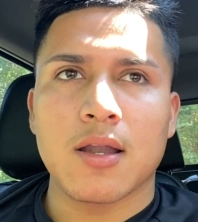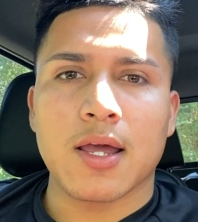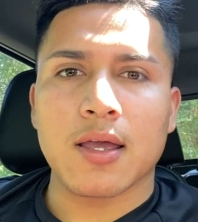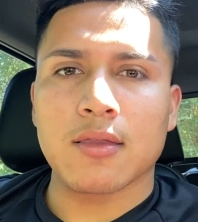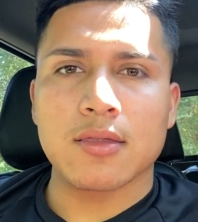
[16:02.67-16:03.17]

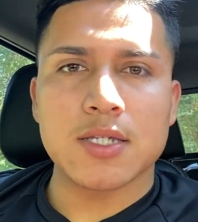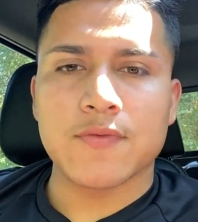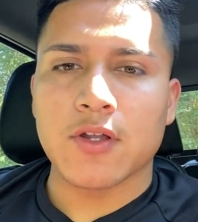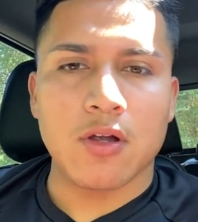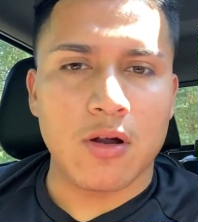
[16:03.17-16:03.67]
Like this
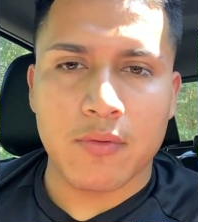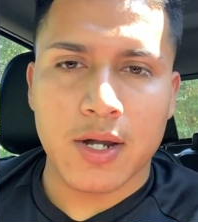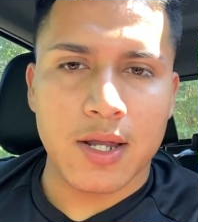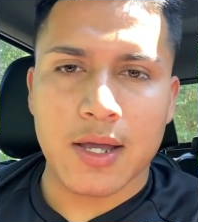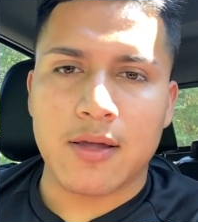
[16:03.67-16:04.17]
video
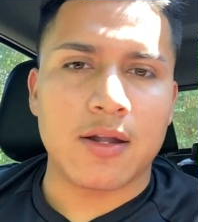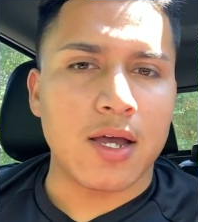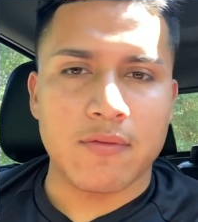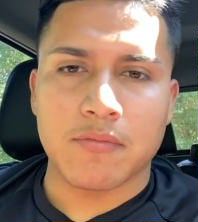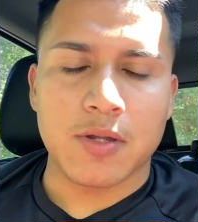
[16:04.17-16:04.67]
already, I could not
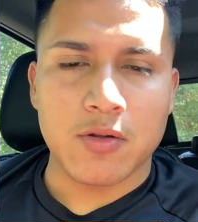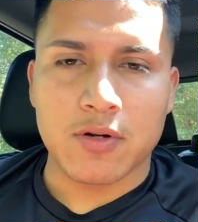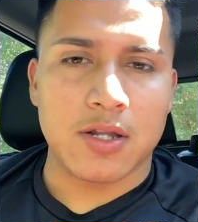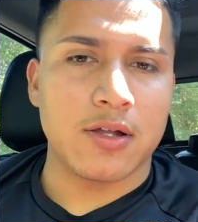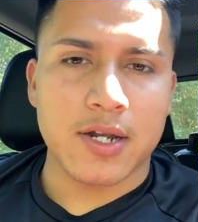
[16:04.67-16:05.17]
even be
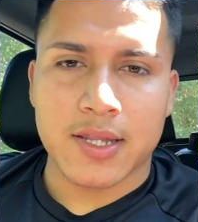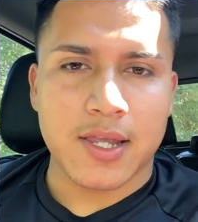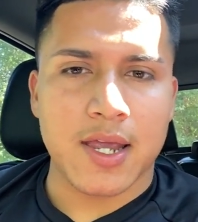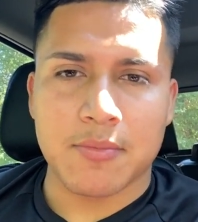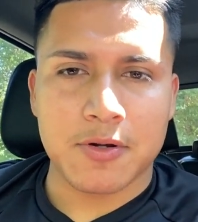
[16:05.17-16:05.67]
doing it looking at the
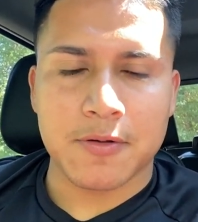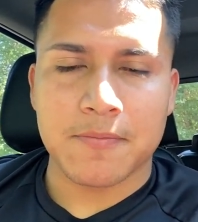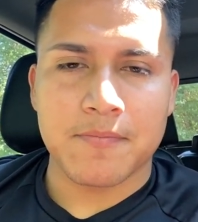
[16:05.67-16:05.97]
camera.